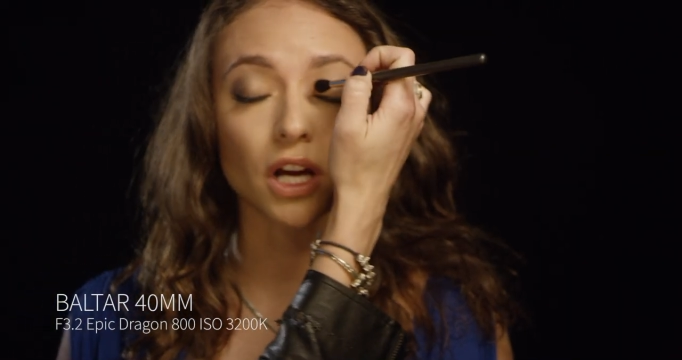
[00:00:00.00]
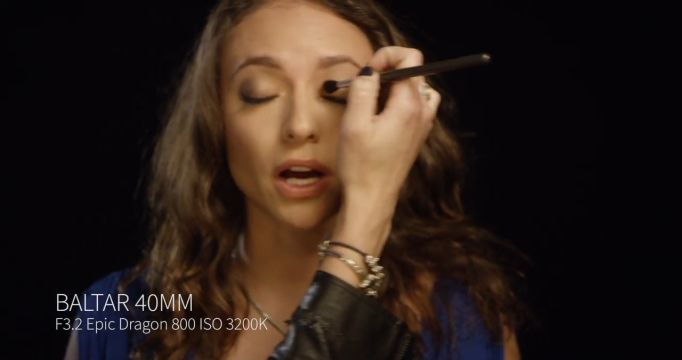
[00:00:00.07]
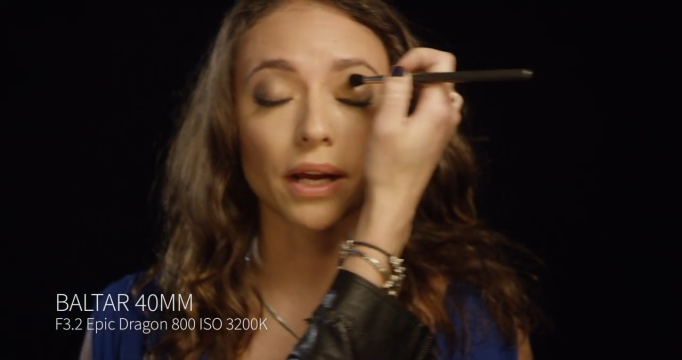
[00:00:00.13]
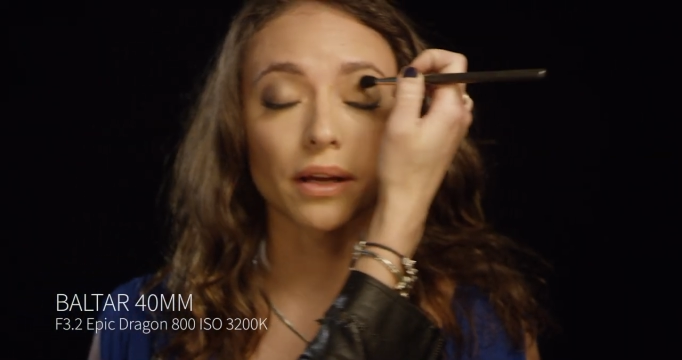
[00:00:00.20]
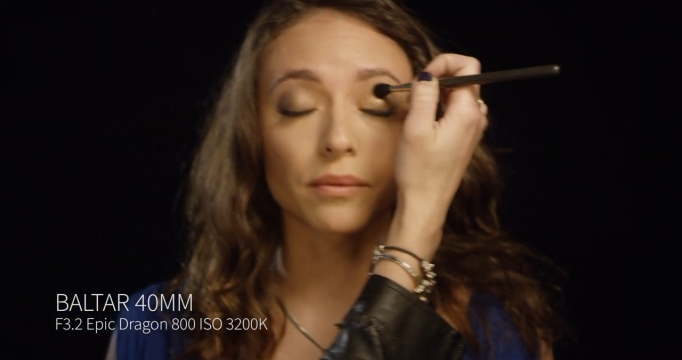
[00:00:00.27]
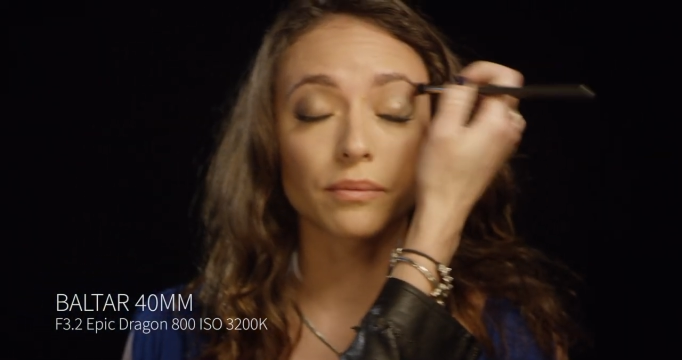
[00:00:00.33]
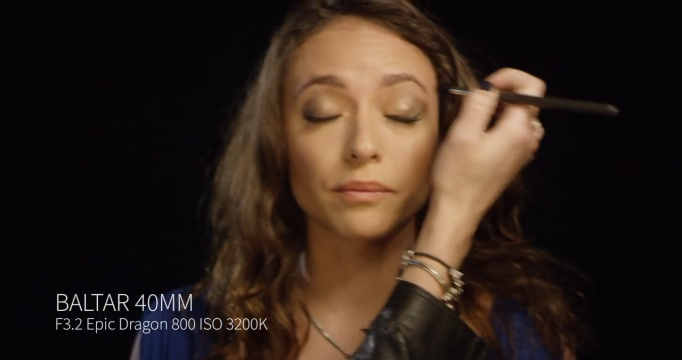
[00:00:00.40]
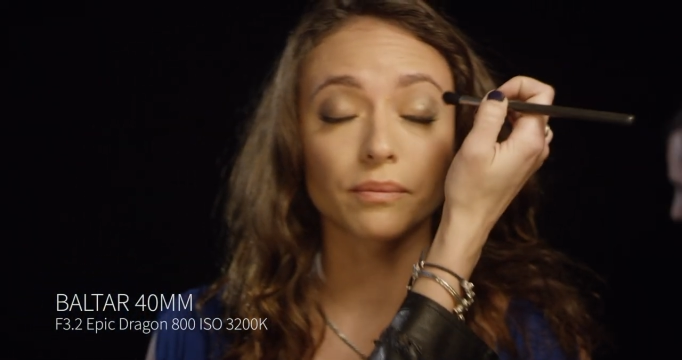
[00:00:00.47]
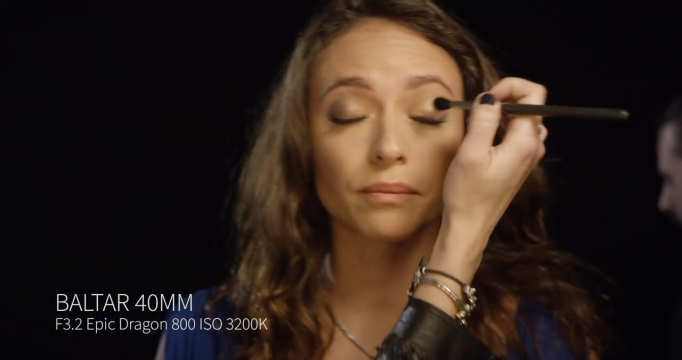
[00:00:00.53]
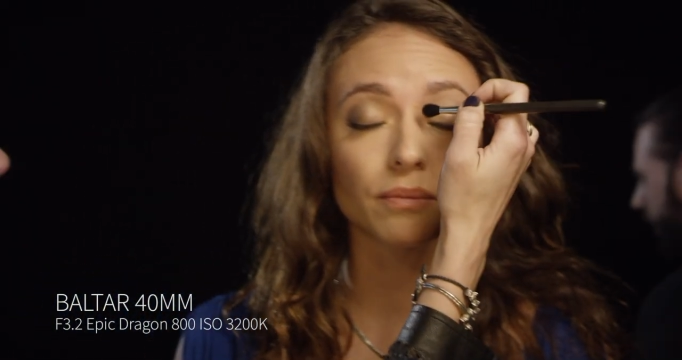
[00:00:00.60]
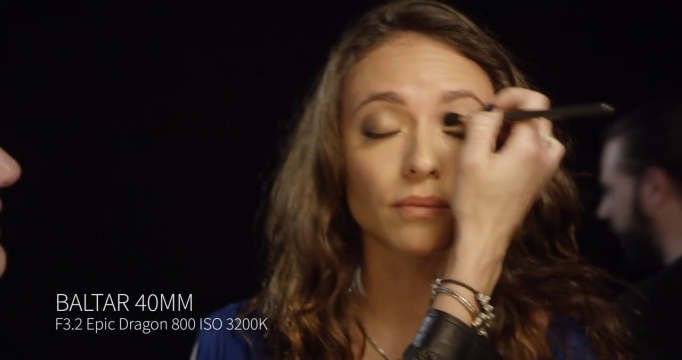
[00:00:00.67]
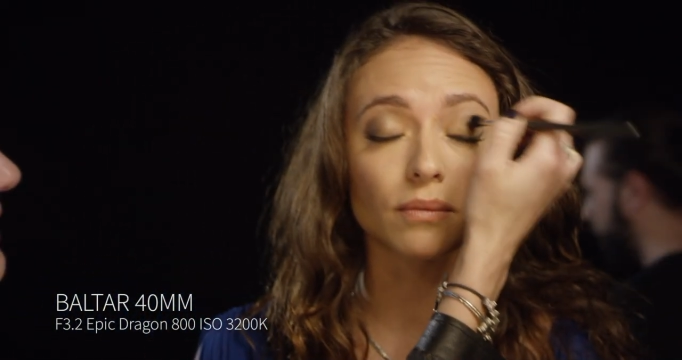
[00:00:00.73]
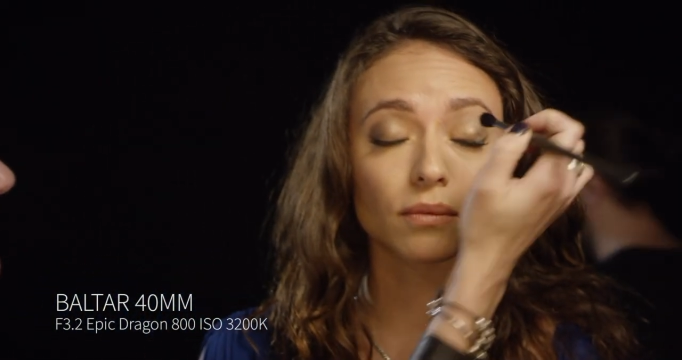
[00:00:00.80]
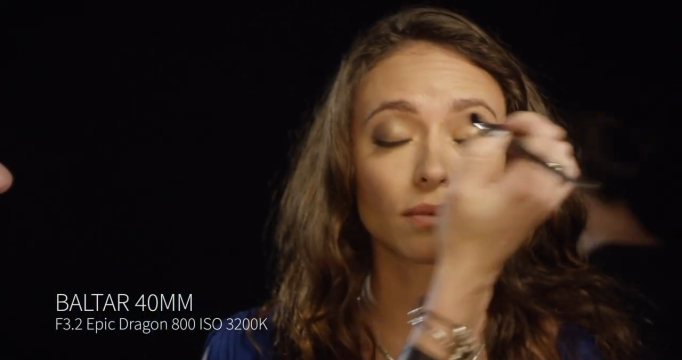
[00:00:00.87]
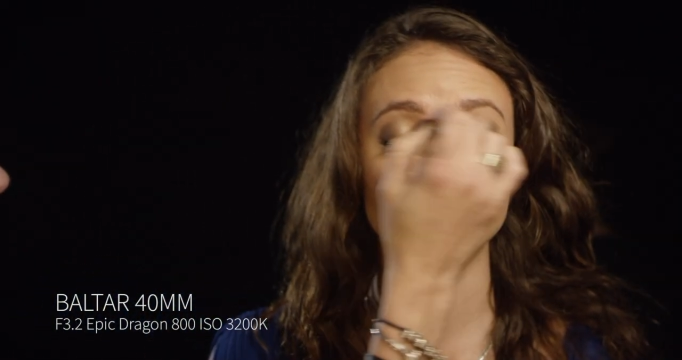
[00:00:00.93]
Sorry.
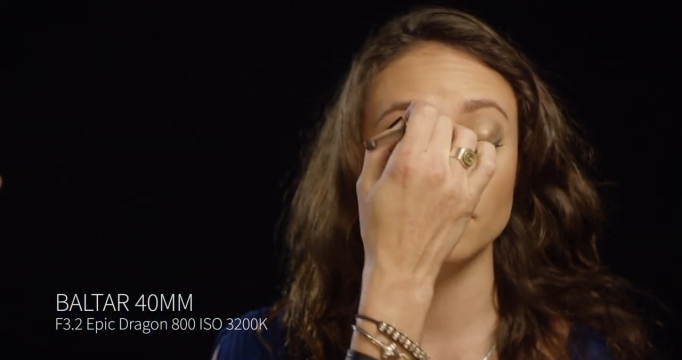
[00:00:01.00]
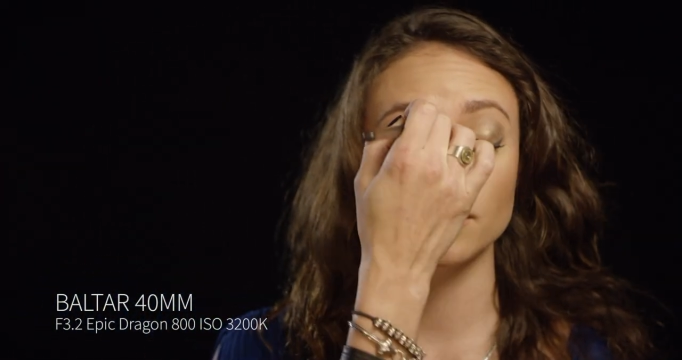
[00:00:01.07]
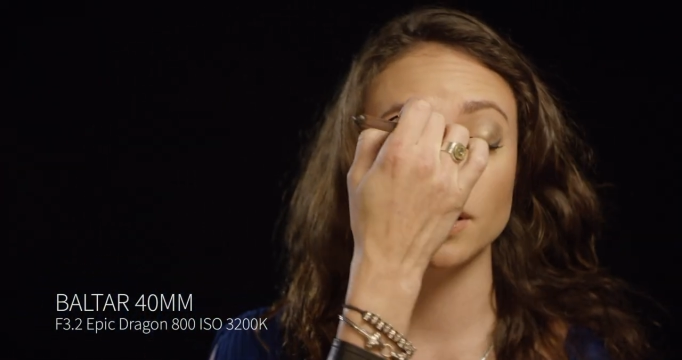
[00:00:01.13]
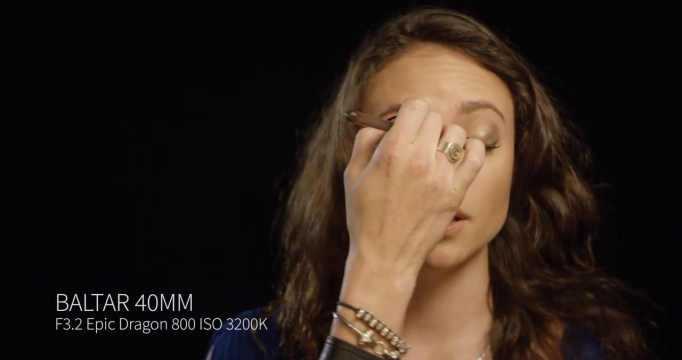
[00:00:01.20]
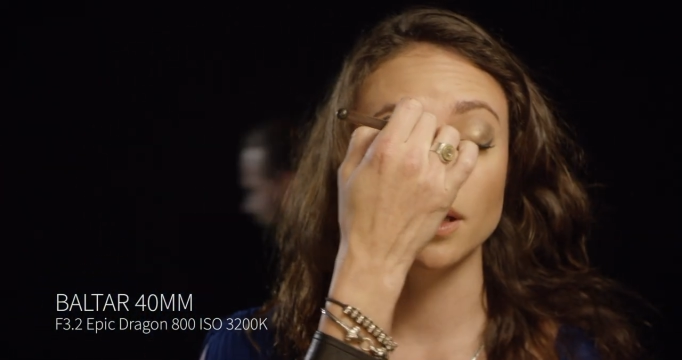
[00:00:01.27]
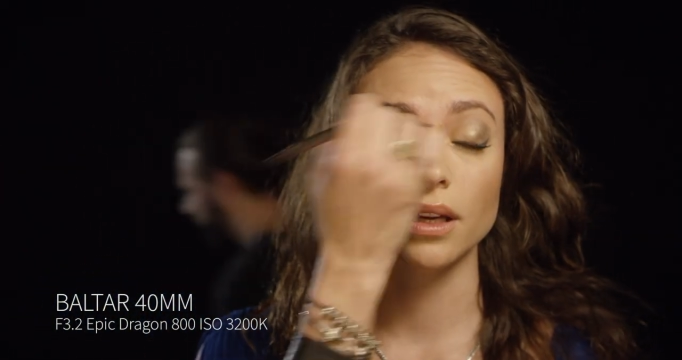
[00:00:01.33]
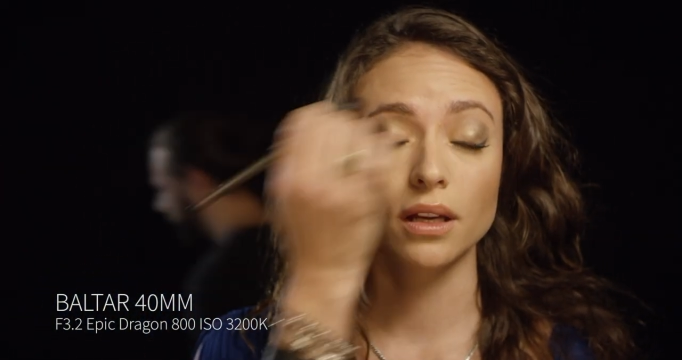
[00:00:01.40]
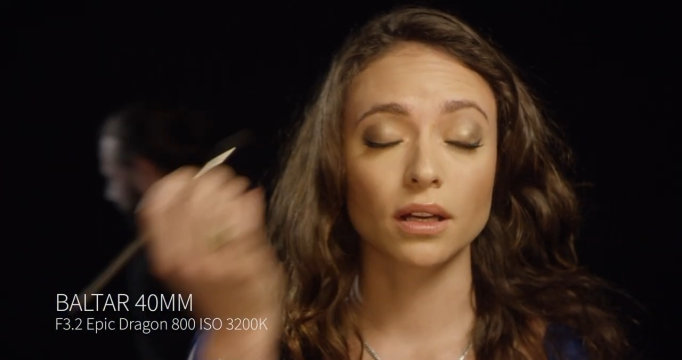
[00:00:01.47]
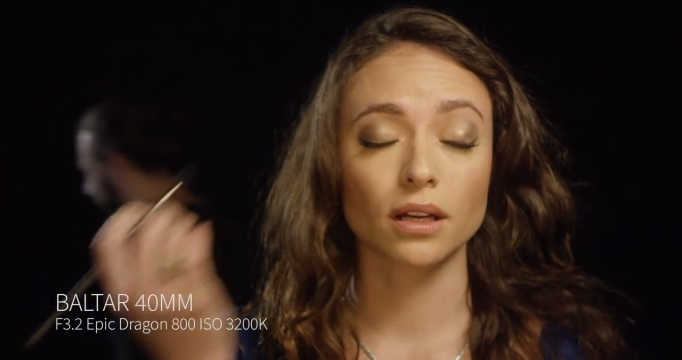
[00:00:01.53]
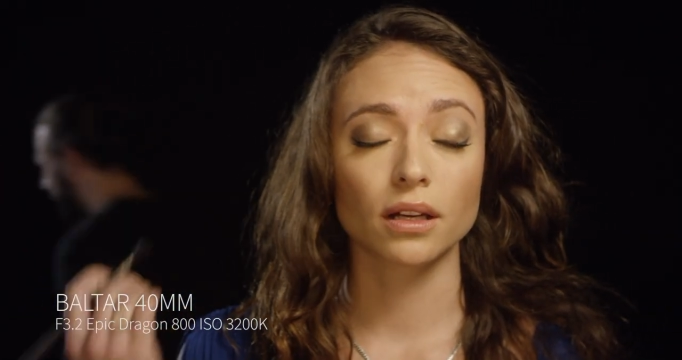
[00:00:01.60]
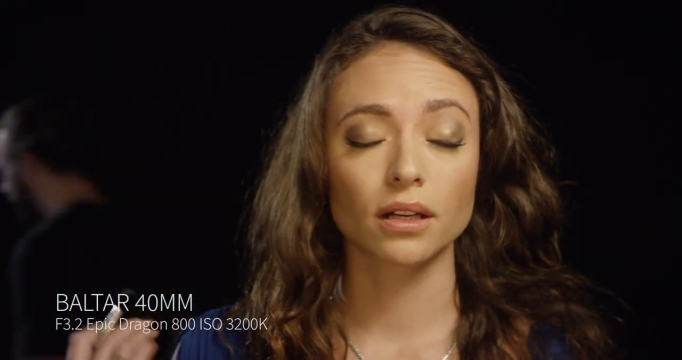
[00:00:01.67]
All